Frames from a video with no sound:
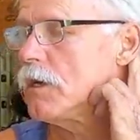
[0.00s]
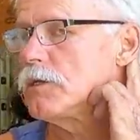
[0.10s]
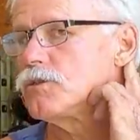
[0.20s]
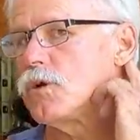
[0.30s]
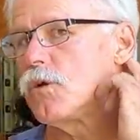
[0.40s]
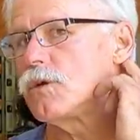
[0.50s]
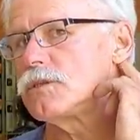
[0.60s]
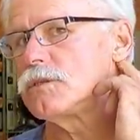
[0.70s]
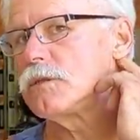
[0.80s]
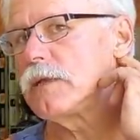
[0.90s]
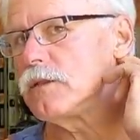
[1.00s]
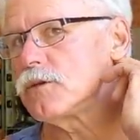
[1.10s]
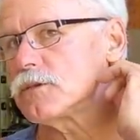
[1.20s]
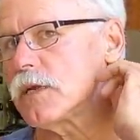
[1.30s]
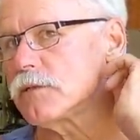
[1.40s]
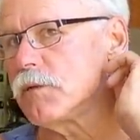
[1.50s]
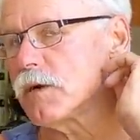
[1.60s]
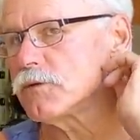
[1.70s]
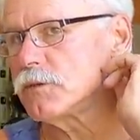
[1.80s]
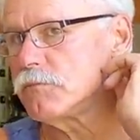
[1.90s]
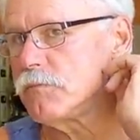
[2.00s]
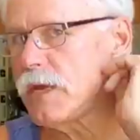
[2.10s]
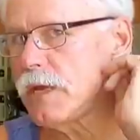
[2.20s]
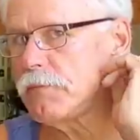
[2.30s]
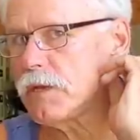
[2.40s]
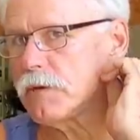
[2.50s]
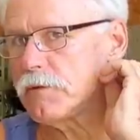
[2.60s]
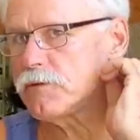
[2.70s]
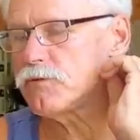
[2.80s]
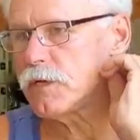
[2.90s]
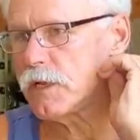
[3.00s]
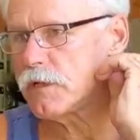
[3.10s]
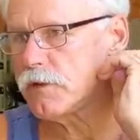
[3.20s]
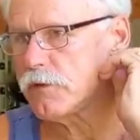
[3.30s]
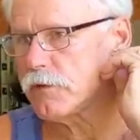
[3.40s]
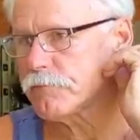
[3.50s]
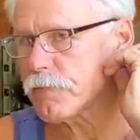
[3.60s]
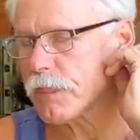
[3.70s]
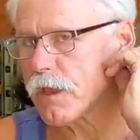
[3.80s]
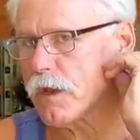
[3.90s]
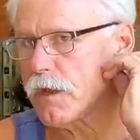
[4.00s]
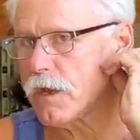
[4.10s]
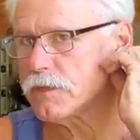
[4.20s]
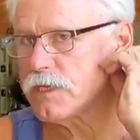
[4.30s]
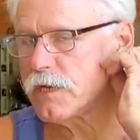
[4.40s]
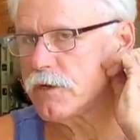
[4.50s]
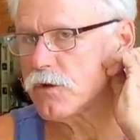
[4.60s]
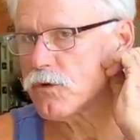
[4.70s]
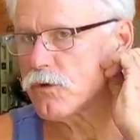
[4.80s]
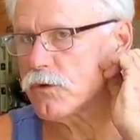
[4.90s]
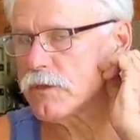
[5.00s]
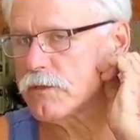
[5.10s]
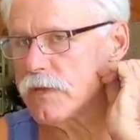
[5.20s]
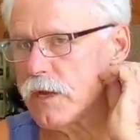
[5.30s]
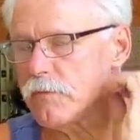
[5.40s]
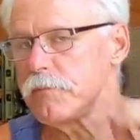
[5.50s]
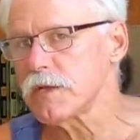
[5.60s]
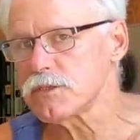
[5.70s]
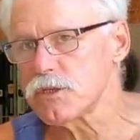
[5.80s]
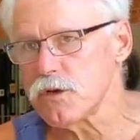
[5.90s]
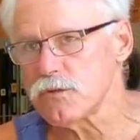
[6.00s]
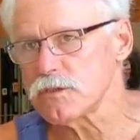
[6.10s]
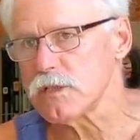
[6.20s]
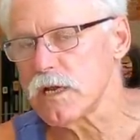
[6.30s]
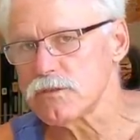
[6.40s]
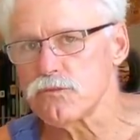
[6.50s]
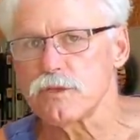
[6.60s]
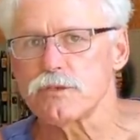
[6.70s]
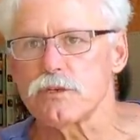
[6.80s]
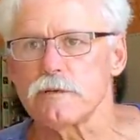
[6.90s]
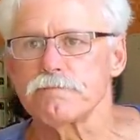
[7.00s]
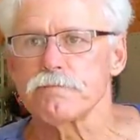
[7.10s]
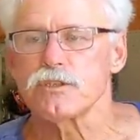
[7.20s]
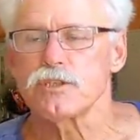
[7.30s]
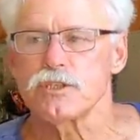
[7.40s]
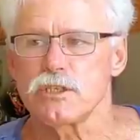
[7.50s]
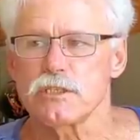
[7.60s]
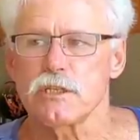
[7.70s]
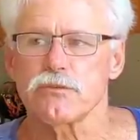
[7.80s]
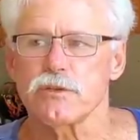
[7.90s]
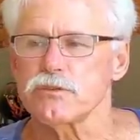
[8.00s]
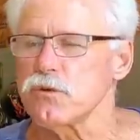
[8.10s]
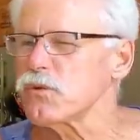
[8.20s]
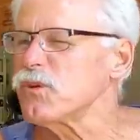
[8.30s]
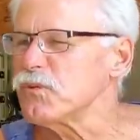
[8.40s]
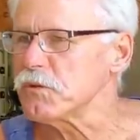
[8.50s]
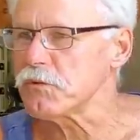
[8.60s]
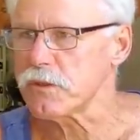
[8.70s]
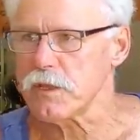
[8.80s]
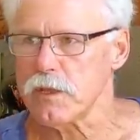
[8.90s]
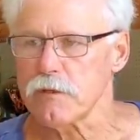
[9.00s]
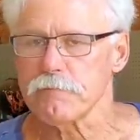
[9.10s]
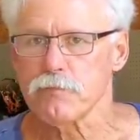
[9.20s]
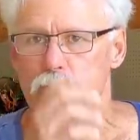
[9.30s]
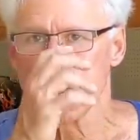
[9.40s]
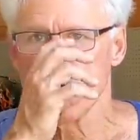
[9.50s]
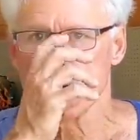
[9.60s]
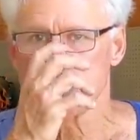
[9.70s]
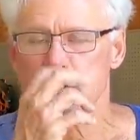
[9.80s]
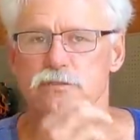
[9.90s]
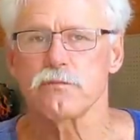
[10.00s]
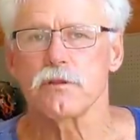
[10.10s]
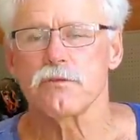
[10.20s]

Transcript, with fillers: And so it's, it looks like democracy may be coming to an end here. I uh, dated a girl down in Mexico this last winter. She's sixty-three years old, cute little thing. She's from